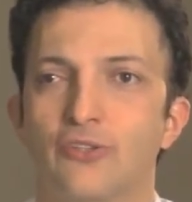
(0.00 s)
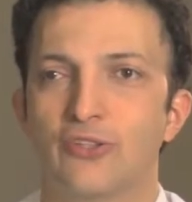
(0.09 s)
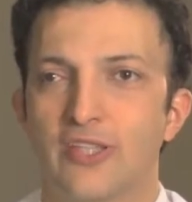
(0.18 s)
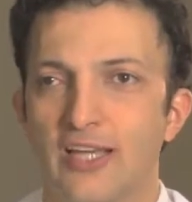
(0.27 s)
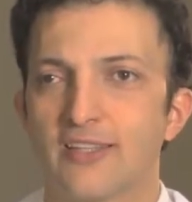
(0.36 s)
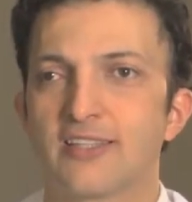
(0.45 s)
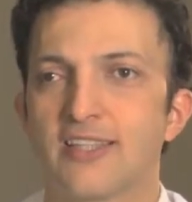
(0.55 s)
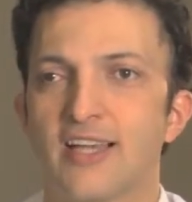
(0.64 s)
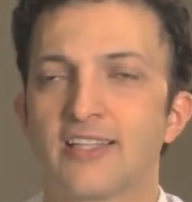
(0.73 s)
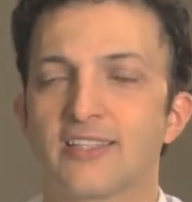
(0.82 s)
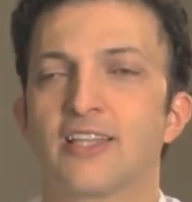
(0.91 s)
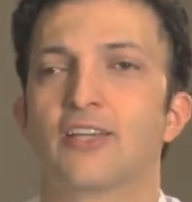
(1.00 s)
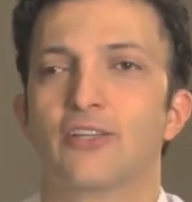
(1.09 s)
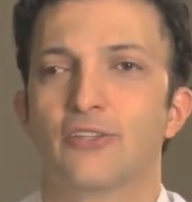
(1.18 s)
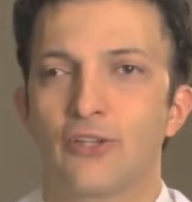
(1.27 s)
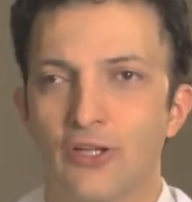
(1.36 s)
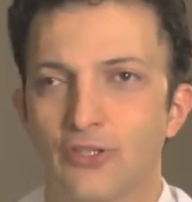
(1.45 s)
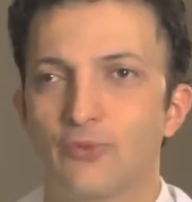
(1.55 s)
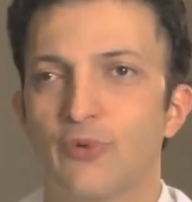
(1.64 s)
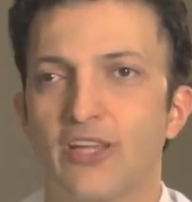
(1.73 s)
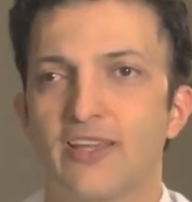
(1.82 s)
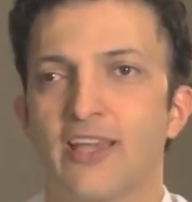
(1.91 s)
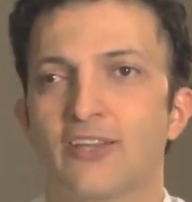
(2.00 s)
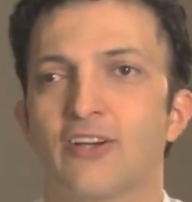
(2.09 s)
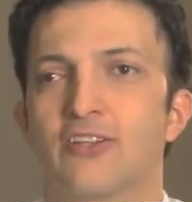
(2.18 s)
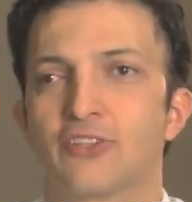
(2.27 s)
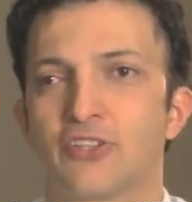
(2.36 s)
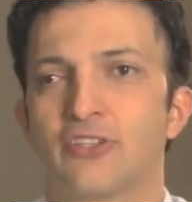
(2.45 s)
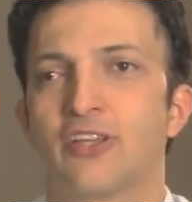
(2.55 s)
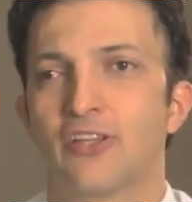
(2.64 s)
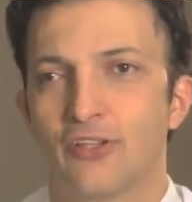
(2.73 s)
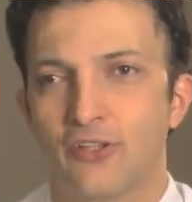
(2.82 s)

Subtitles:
to tell the cells not to break down collagen,